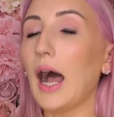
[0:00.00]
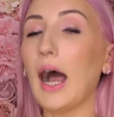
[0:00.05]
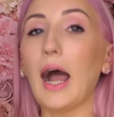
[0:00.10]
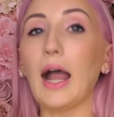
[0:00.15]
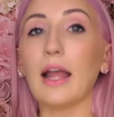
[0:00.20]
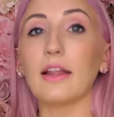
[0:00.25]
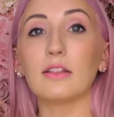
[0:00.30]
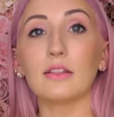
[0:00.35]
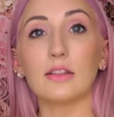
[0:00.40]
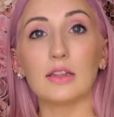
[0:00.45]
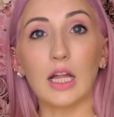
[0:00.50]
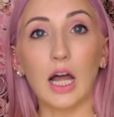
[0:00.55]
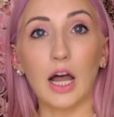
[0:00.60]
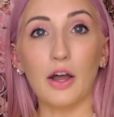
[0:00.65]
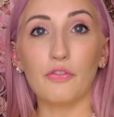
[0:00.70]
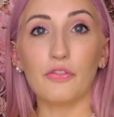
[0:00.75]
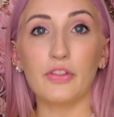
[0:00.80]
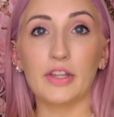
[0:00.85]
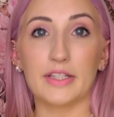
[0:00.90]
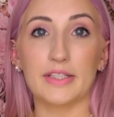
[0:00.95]
I
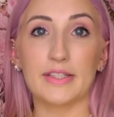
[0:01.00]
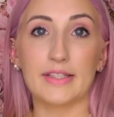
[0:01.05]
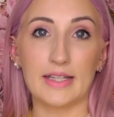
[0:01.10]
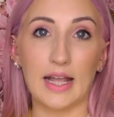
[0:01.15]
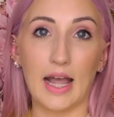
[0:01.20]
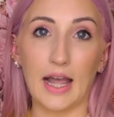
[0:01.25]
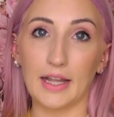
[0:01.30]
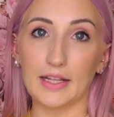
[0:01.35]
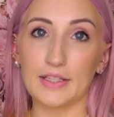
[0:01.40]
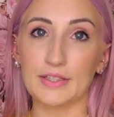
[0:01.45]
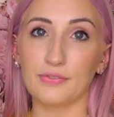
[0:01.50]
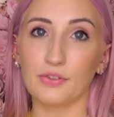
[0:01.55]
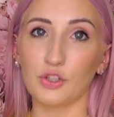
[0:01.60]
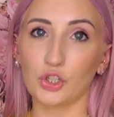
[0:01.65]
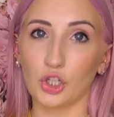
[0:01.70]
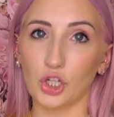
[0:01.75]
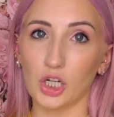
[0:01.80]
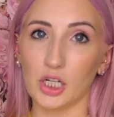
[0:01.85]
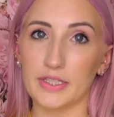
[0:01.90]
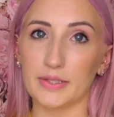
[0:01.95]
love this size for
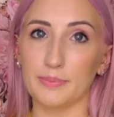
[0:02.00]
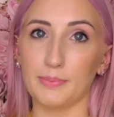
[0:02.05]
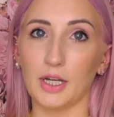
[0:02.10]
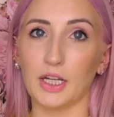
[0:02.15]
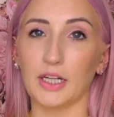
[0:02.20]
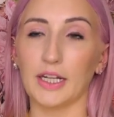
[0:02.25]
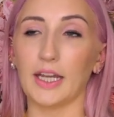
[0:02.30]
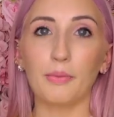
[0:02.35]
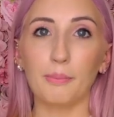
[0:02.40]
crossbody.